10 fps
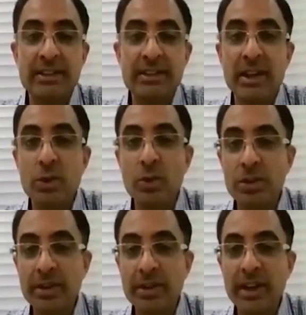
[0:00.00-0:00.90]
There are 2
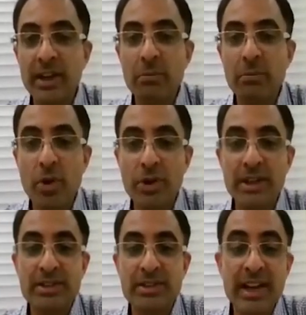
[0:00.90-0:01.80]
or 3
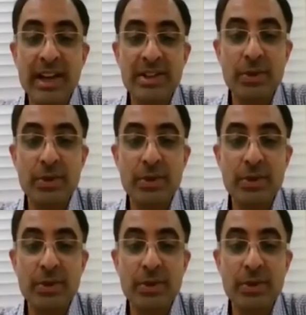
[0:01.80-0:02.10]
important signs